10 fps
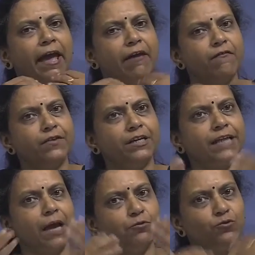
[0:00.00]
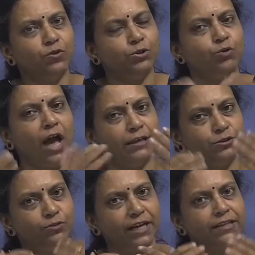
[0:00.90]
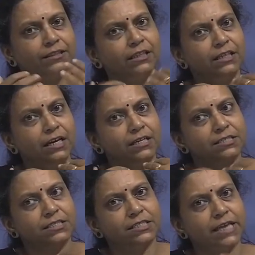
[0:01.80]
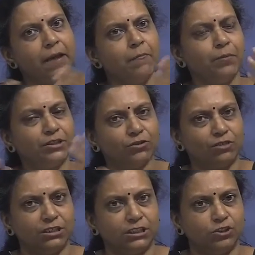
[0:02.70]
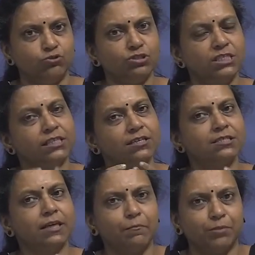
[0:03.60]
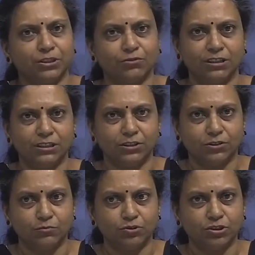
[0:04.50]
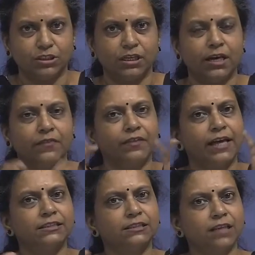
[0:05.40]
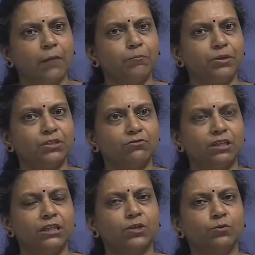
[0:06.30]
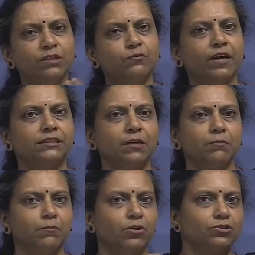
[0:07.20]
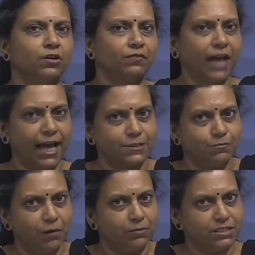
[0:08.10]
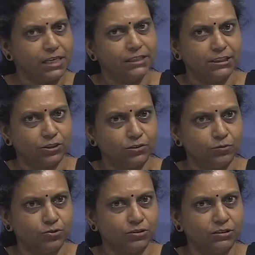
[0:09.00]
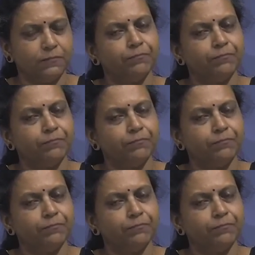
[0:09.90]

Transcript: every time you you you get the same particular you see the same particular distribution there is some particular liquid where some amount of gas bubbles are distributed